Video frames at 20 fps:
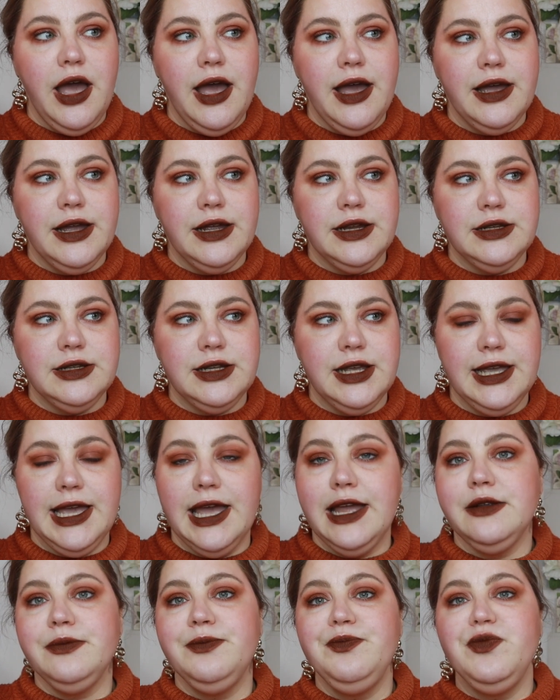And
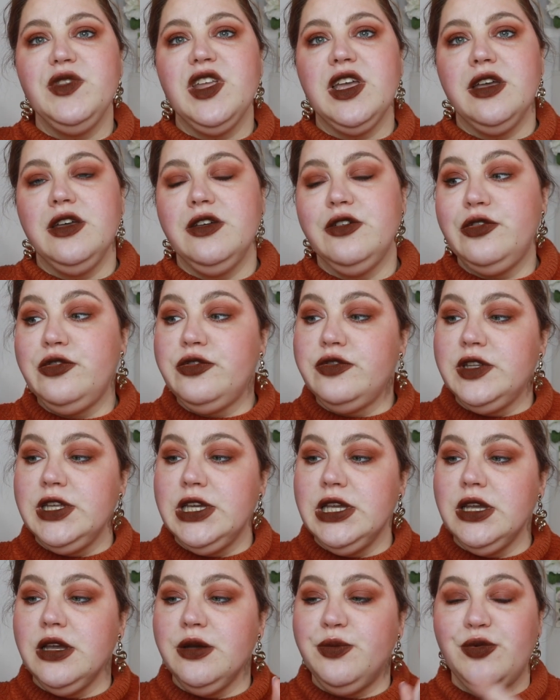again, if
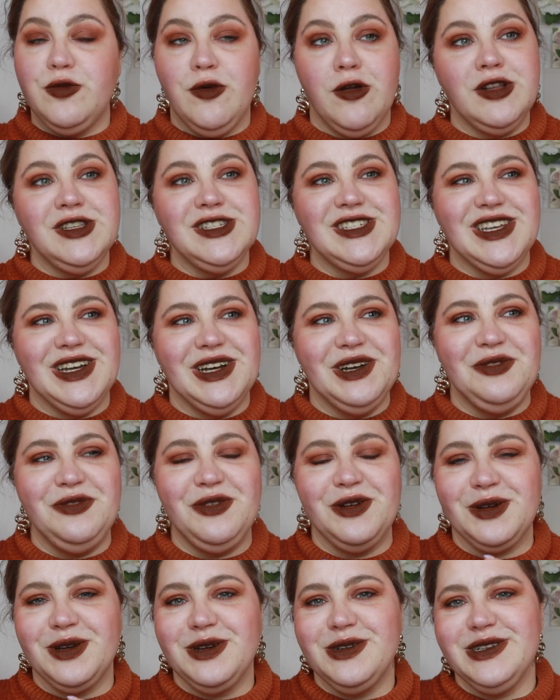the bronzer
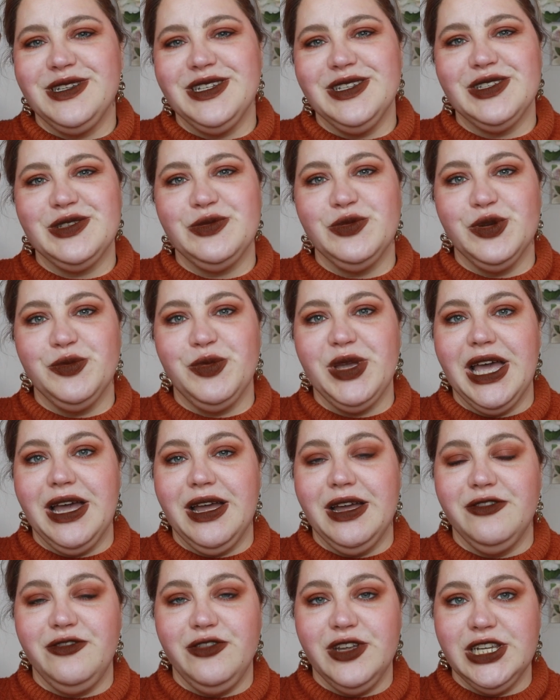from Catrice will be
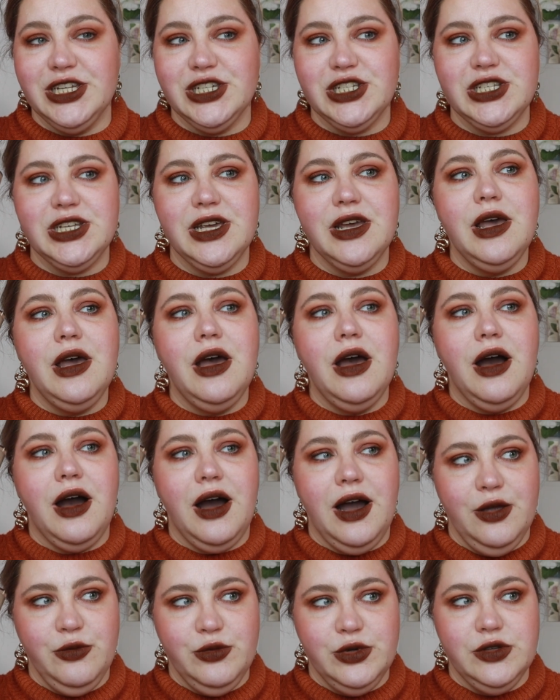finished,
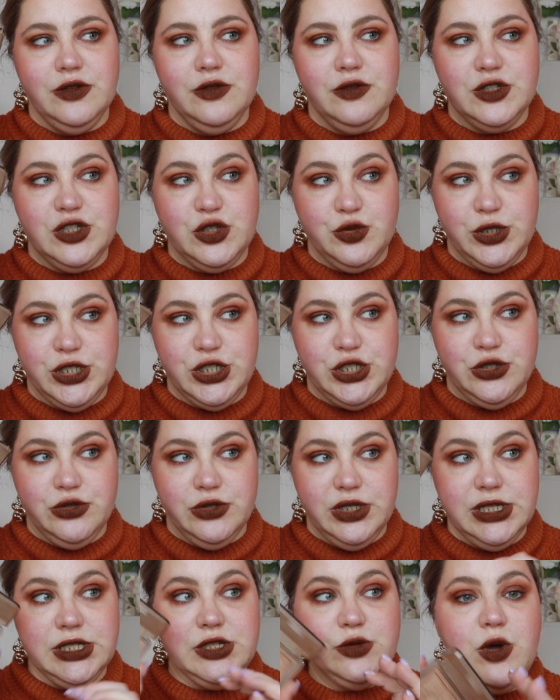I will switch
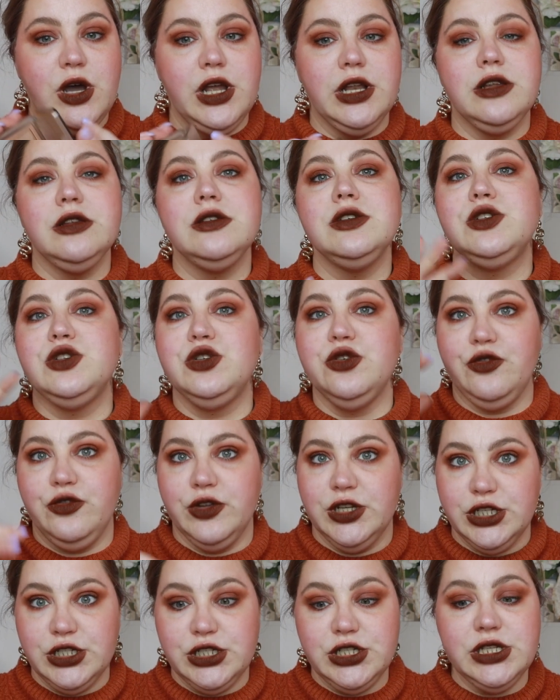to this one to
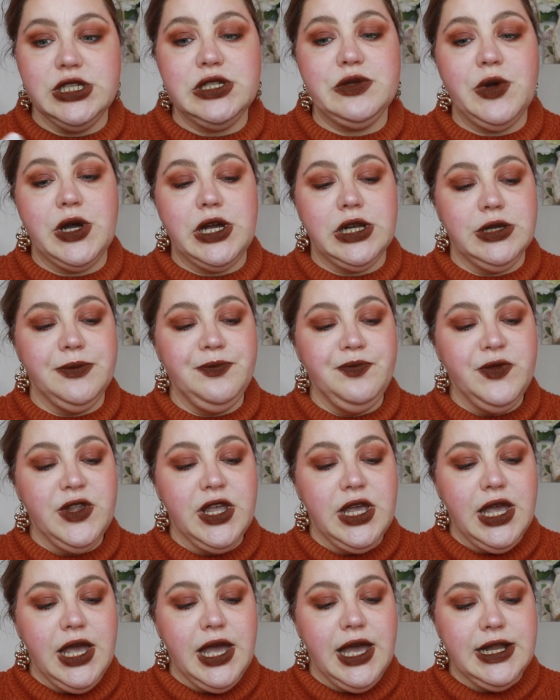finish this one.
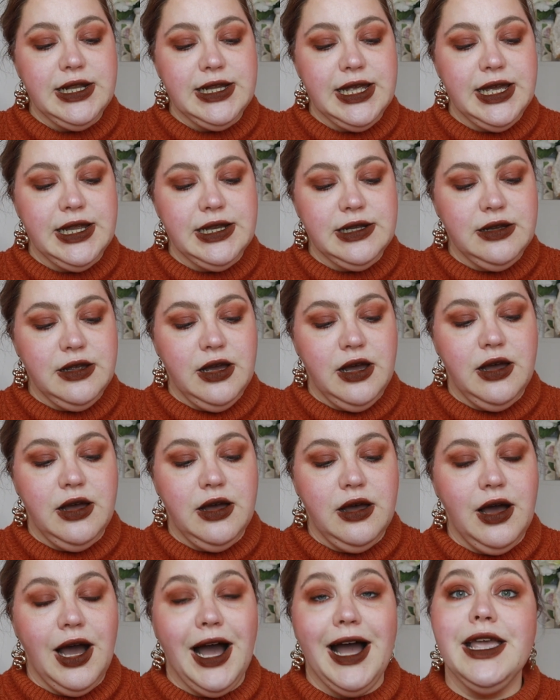And then
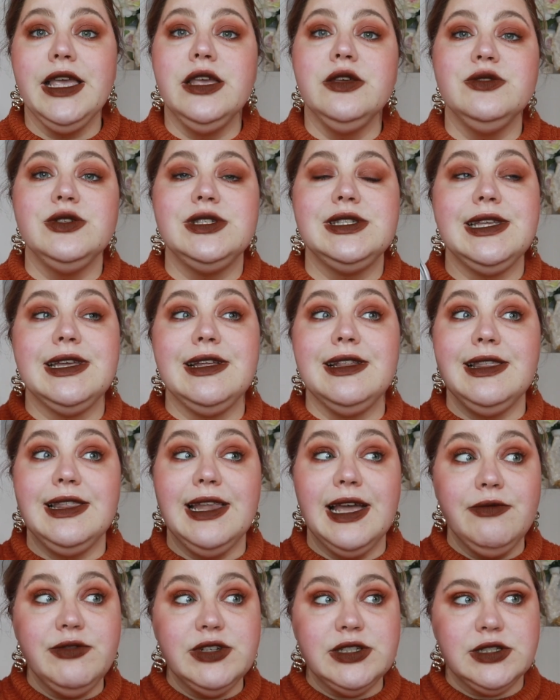I used
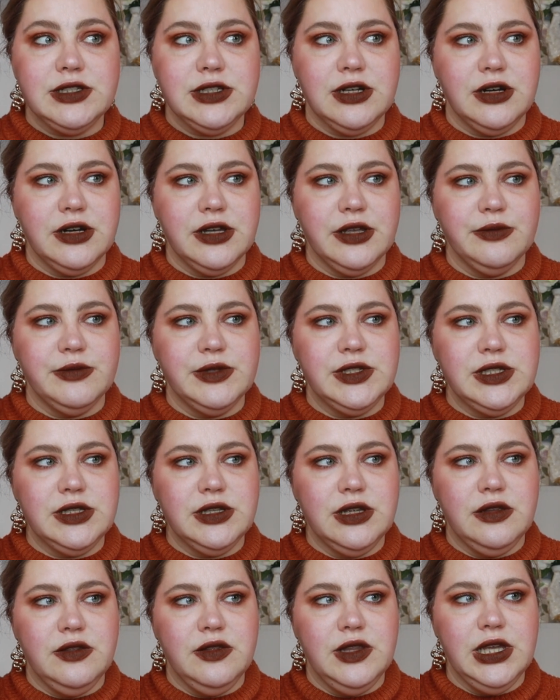11 times
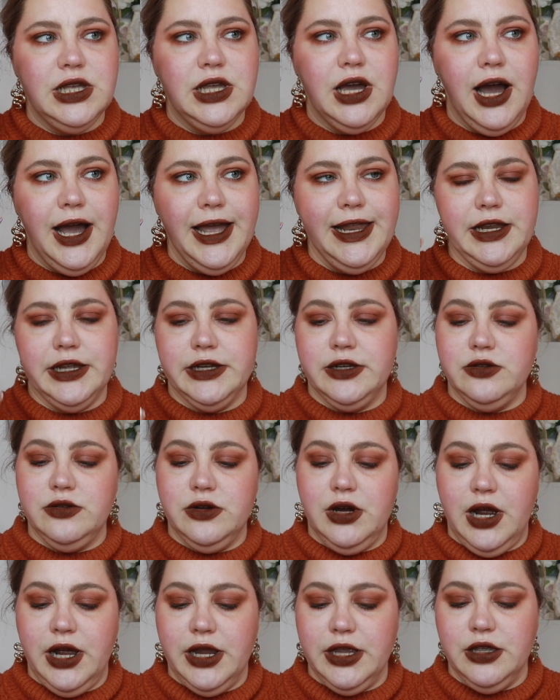the
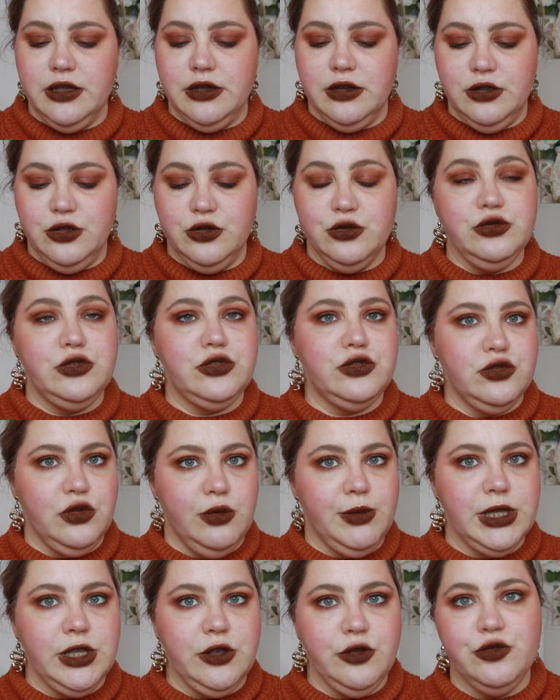highlighter I use
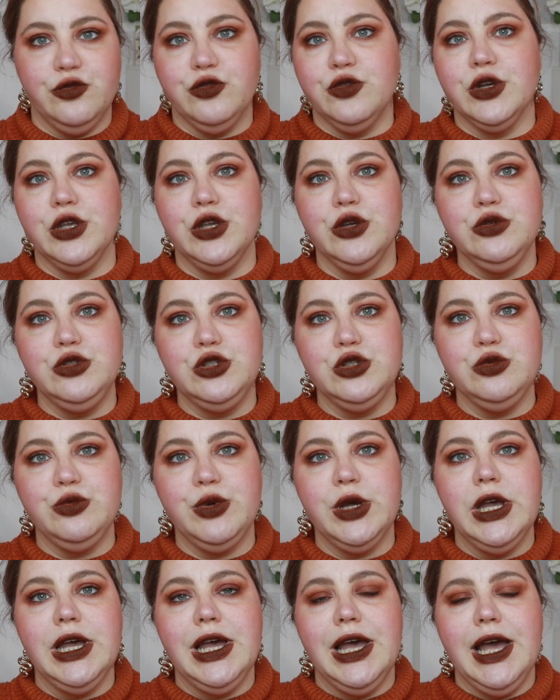normally for YouTube.